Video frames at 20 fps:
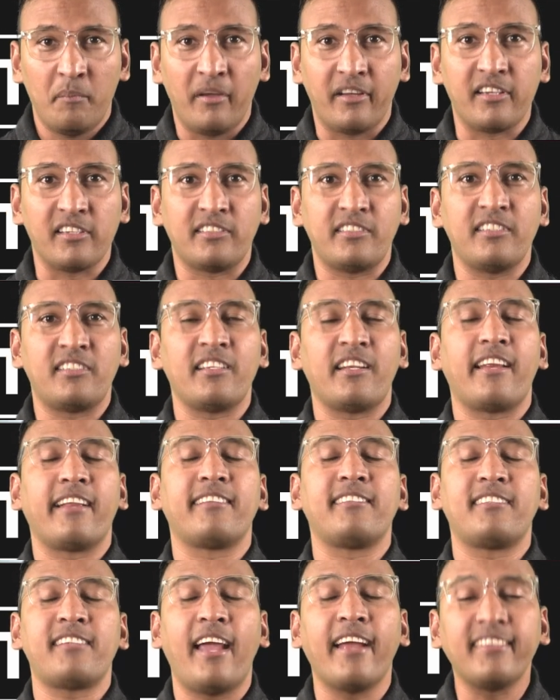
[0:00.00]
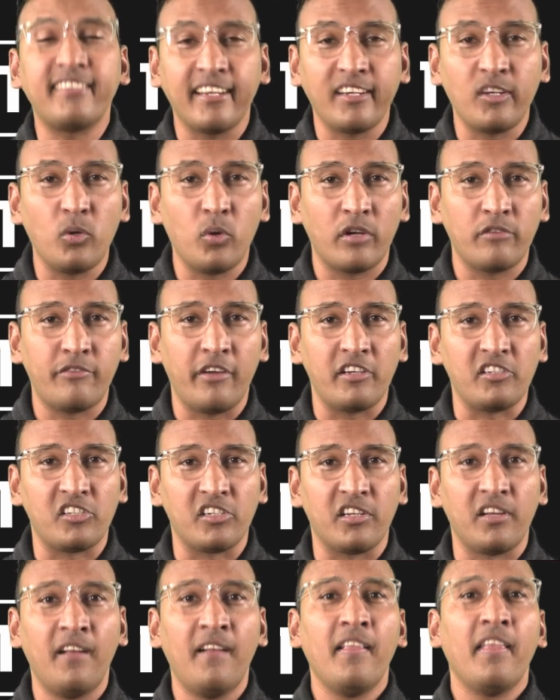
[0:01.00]
because it's an exciting new
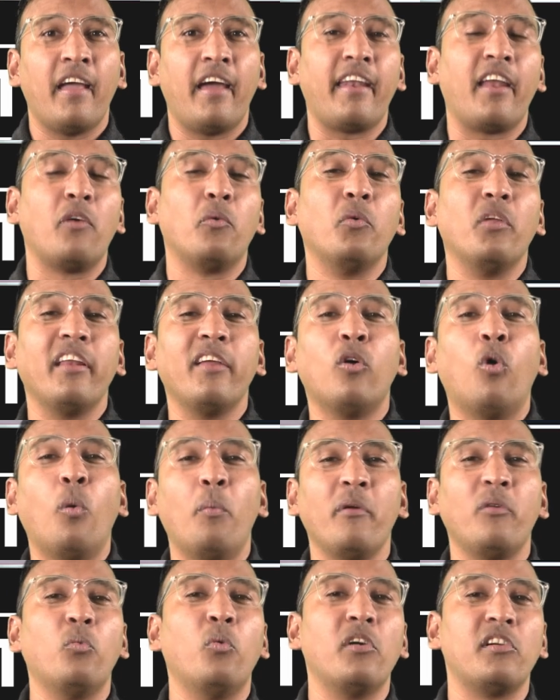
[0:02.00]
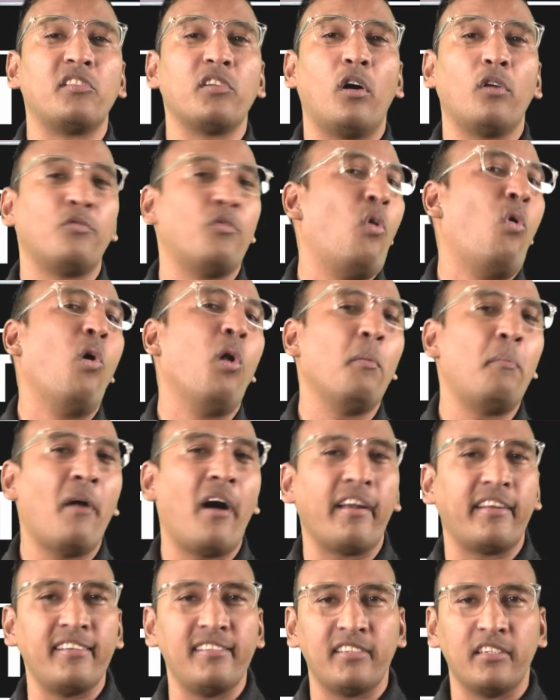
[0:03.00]
adventure. And I really hope it works out for all
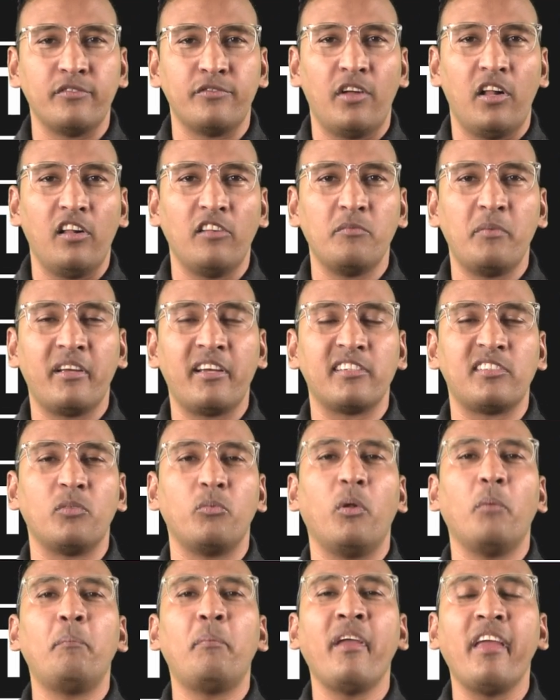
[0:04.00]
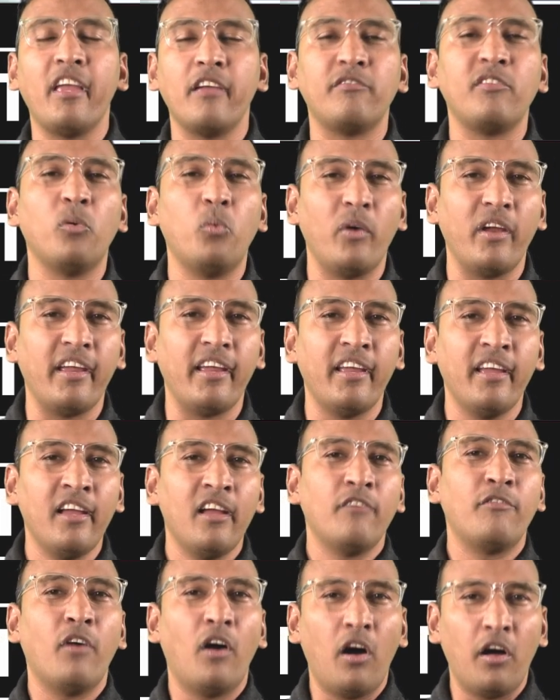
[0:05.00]
parties involved because it will pave the way
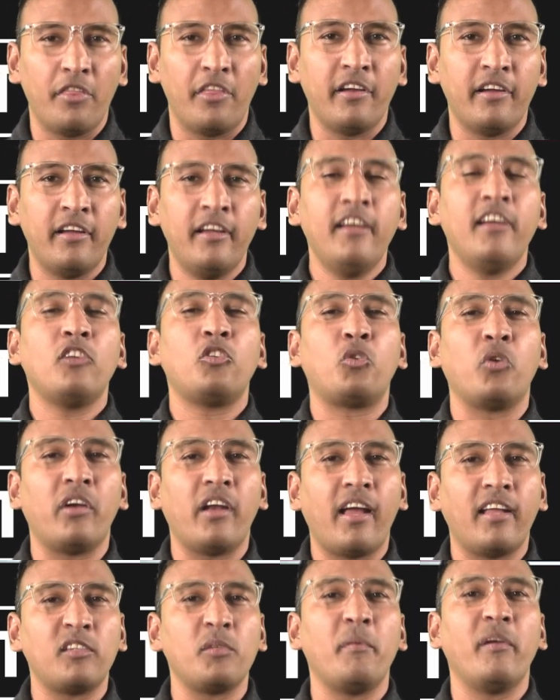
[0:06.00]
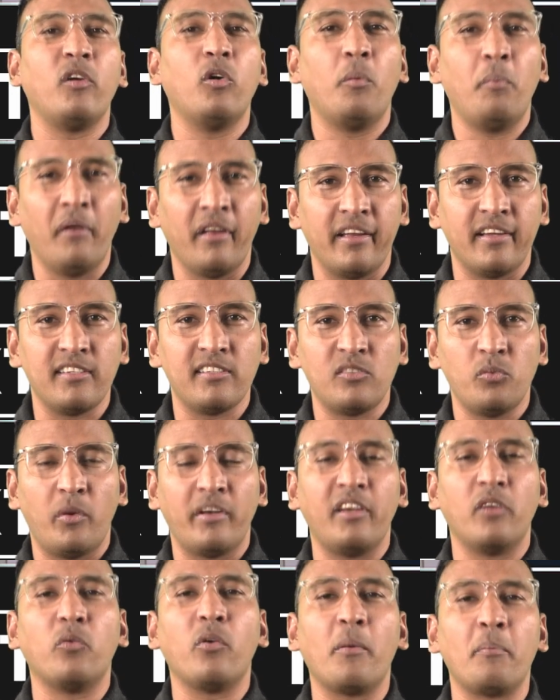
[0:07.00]
for other Trinidad and Tobago players when
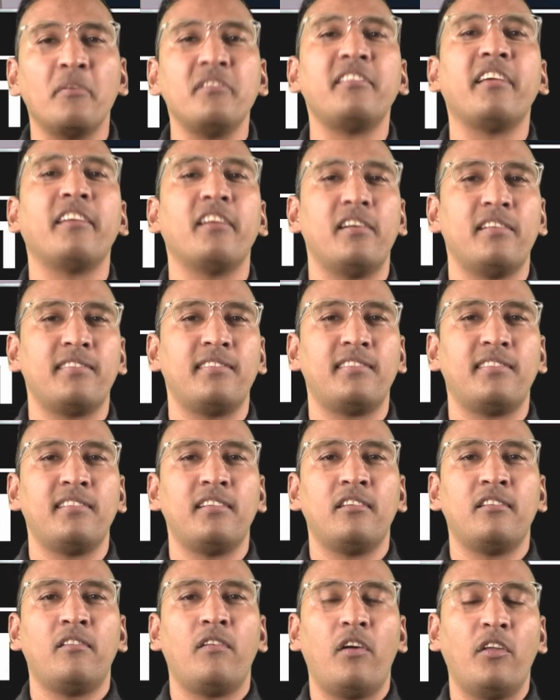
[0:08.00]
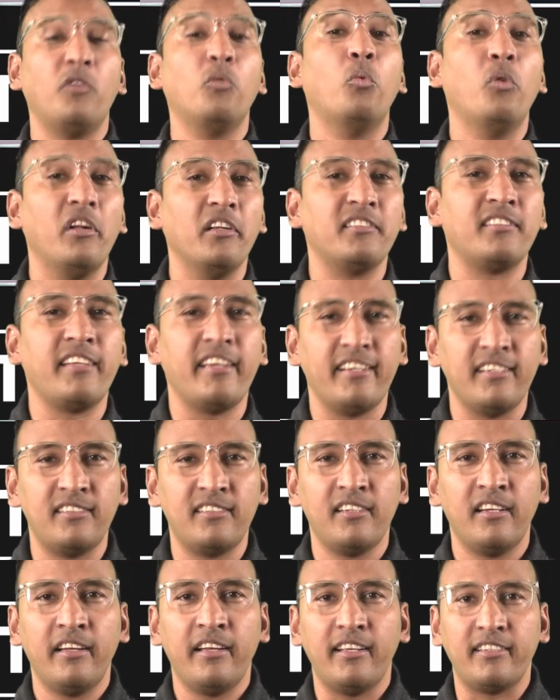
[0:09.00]
they represent us on the world stage.
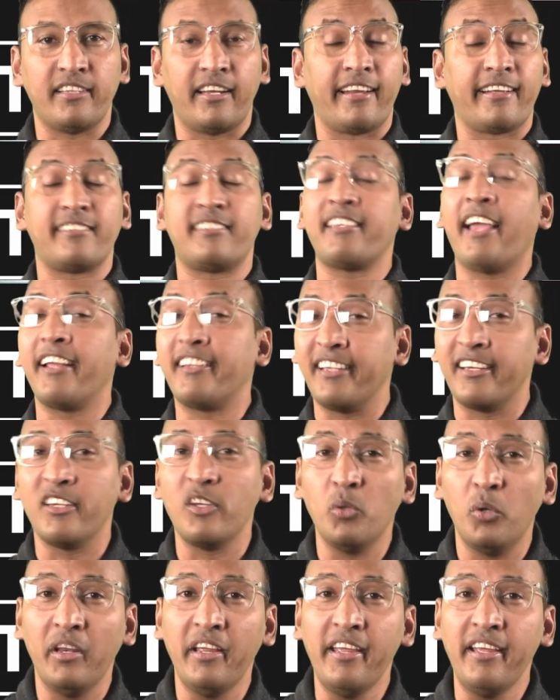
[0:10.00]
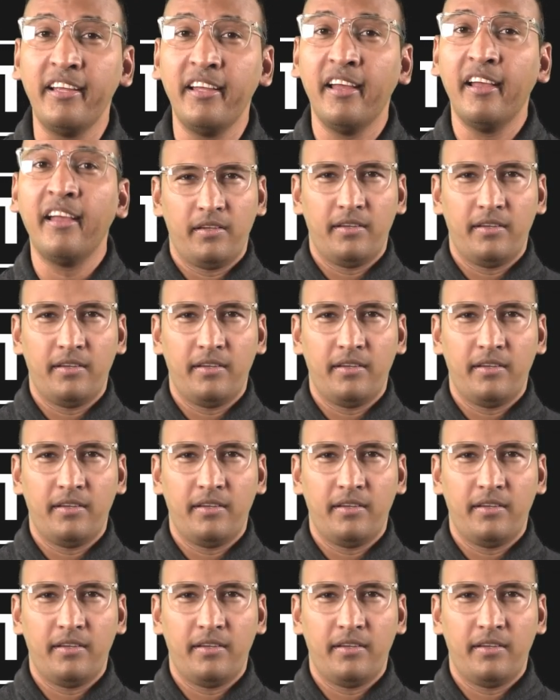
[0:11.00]
It's an exciting new league.